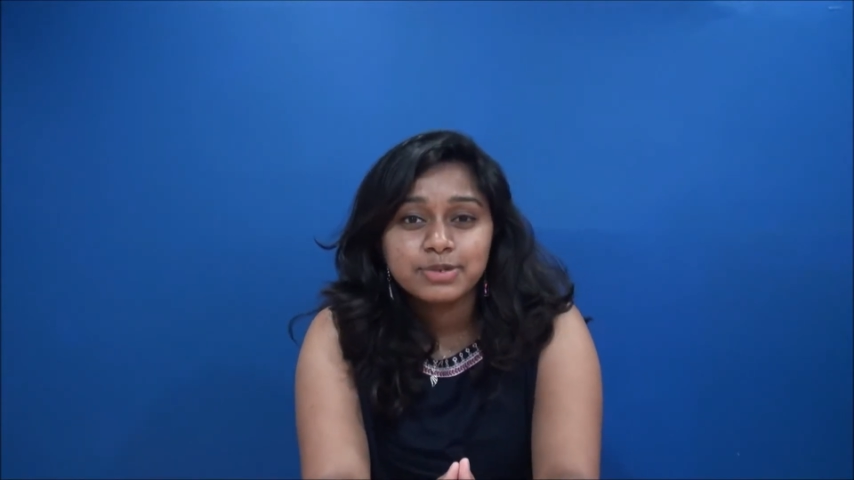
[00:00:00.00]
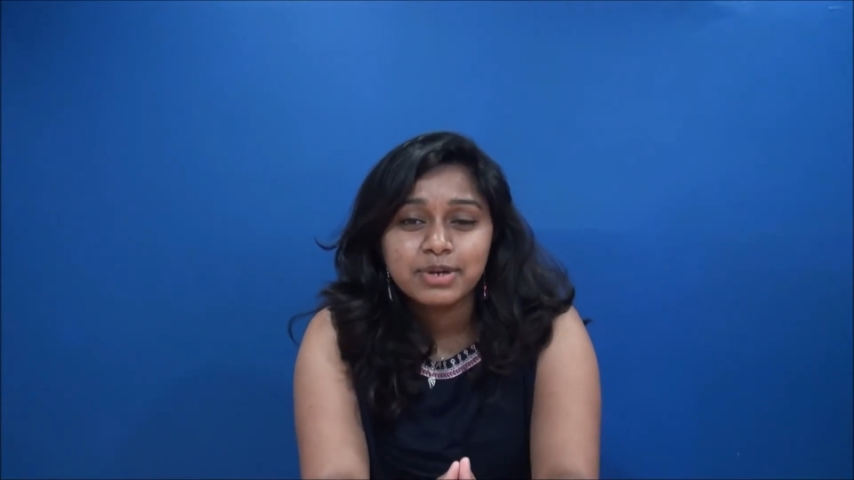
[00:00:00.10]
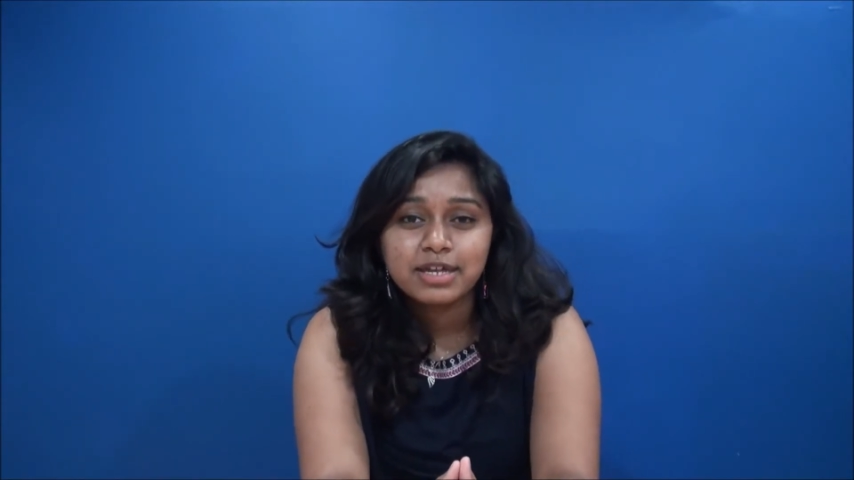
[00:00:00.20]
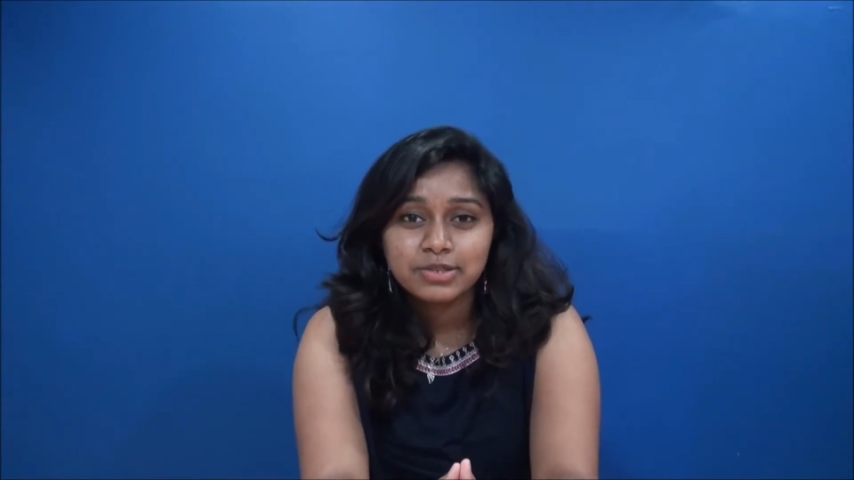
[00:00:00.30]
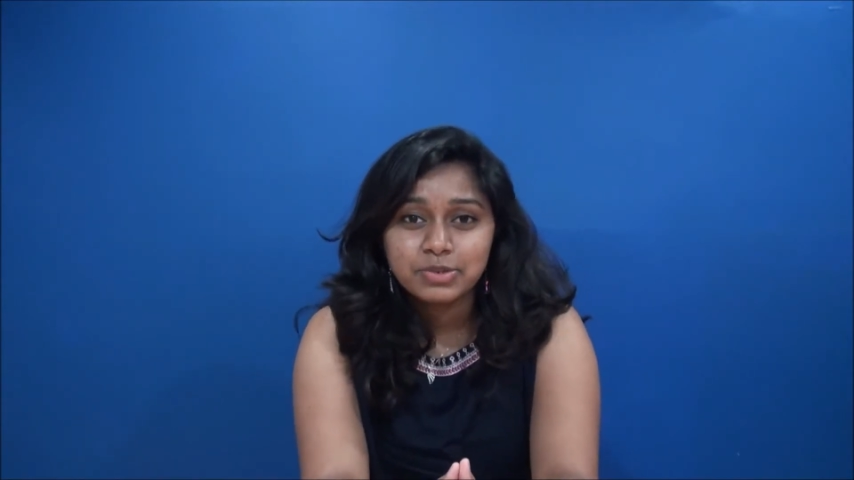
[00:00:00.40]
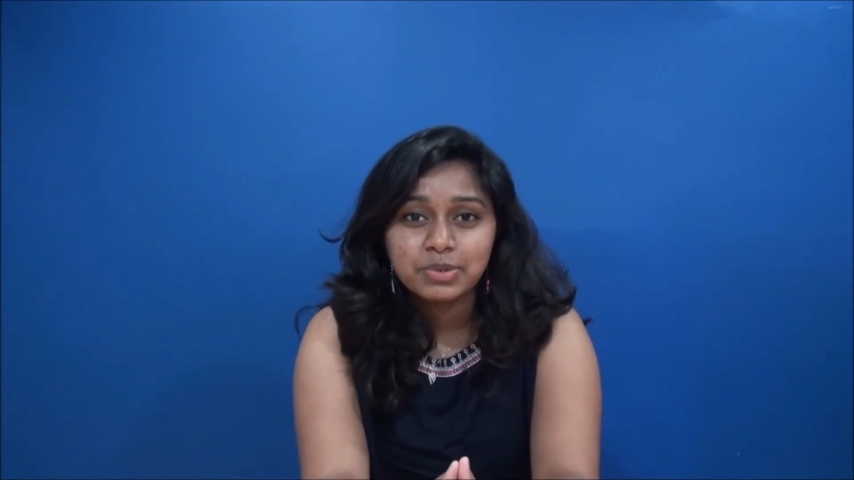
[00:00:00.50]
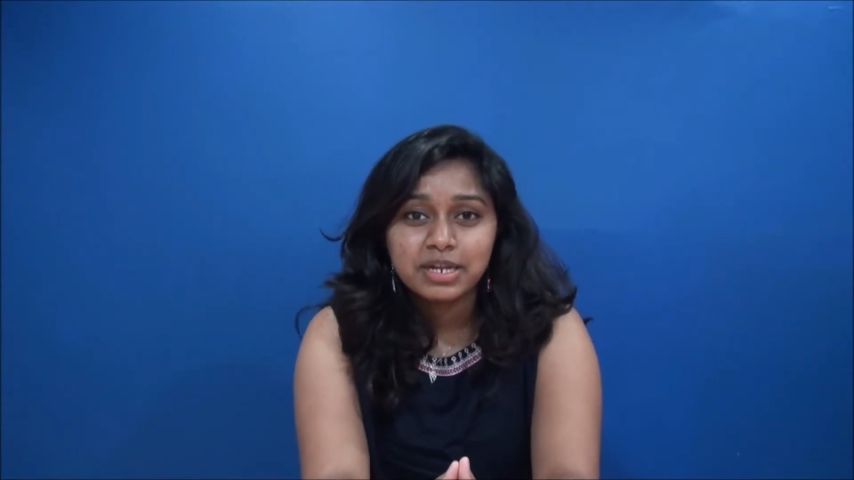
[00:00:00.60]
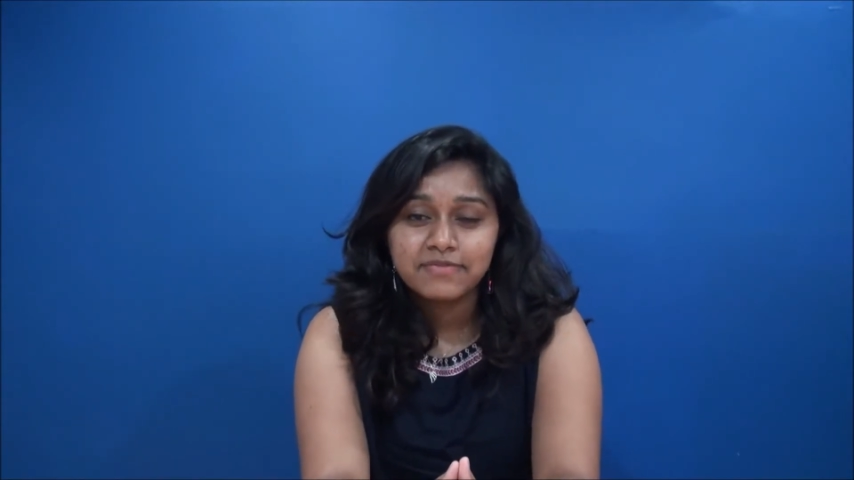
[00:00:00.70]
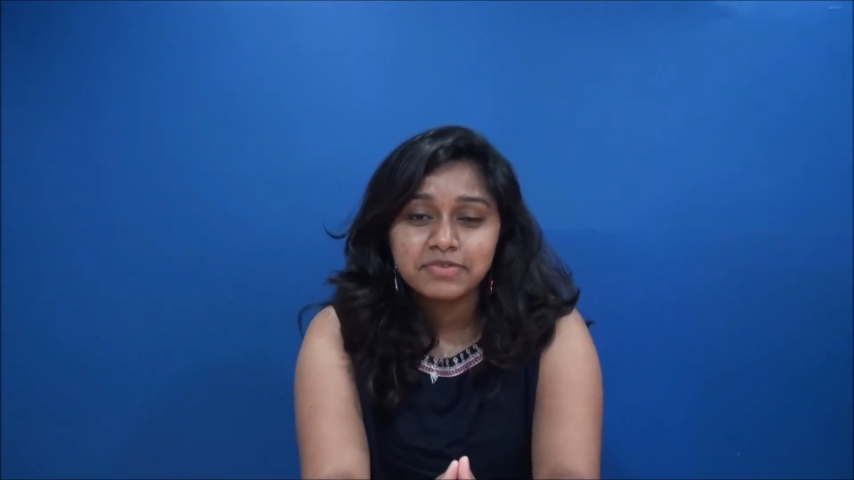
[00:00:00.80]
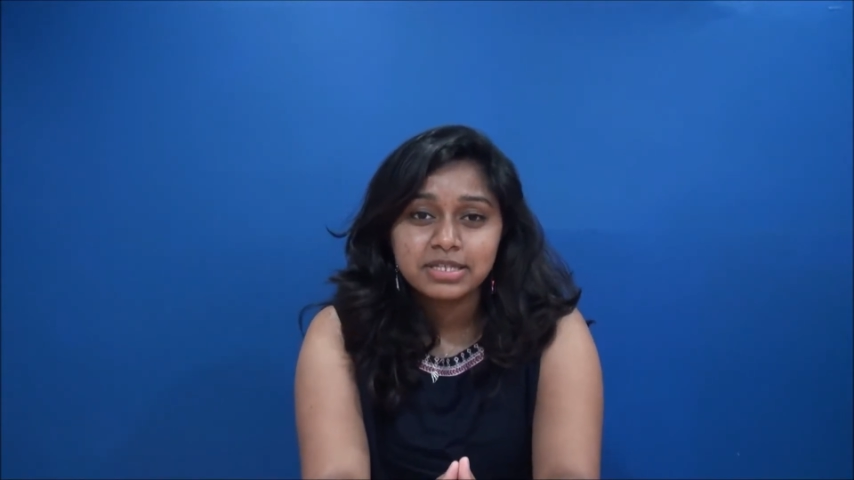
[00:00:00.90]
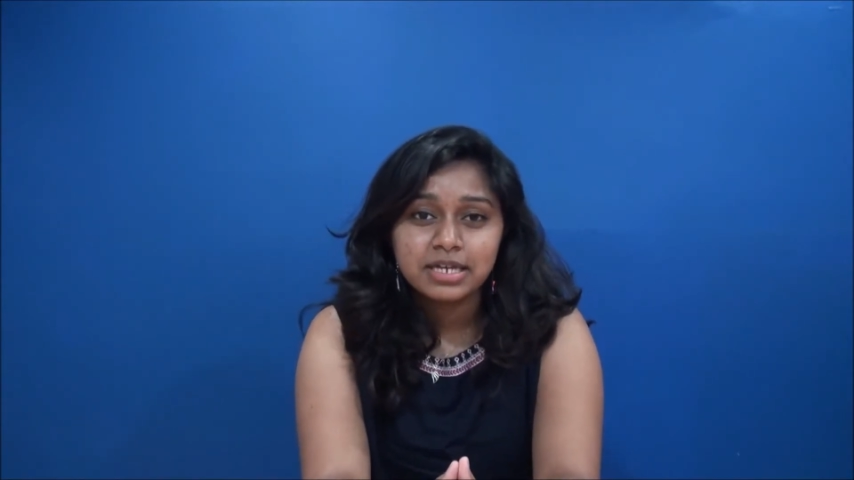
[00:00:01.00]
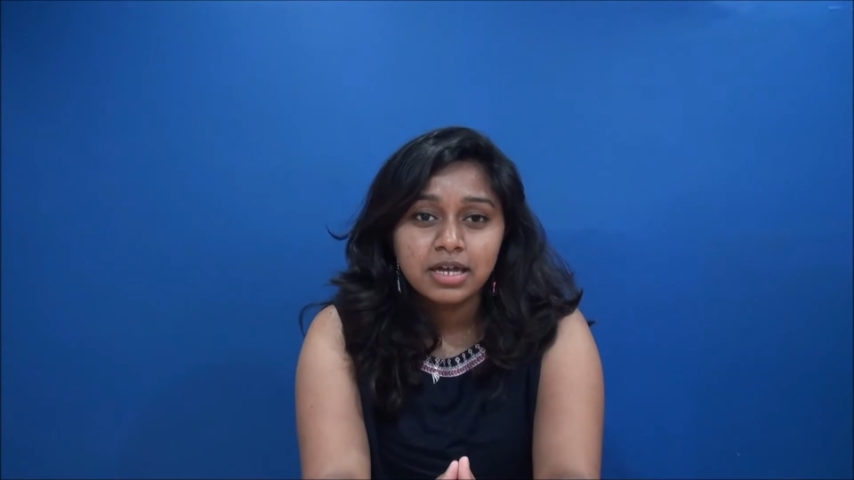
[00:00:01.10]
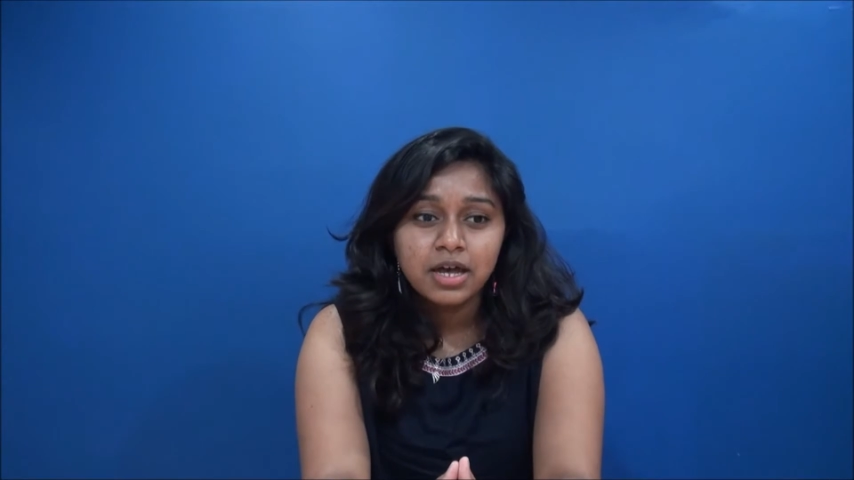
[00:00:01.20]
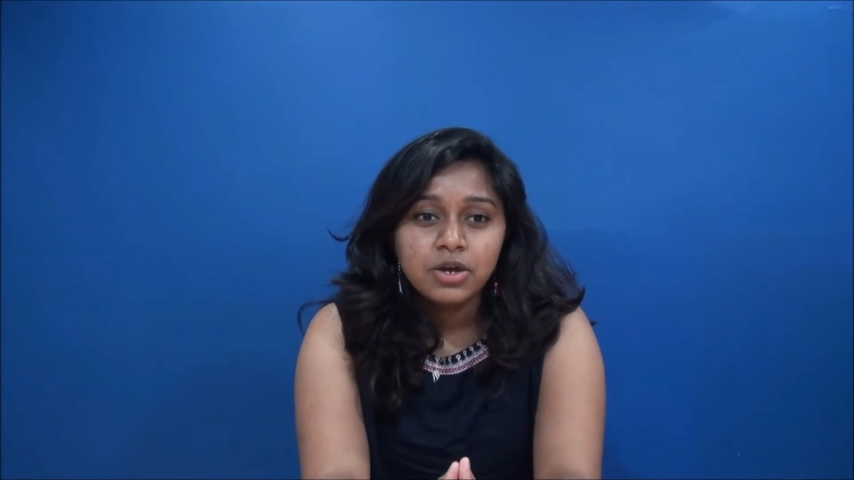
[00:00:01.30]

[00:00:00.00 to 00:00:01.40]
to get through and everything.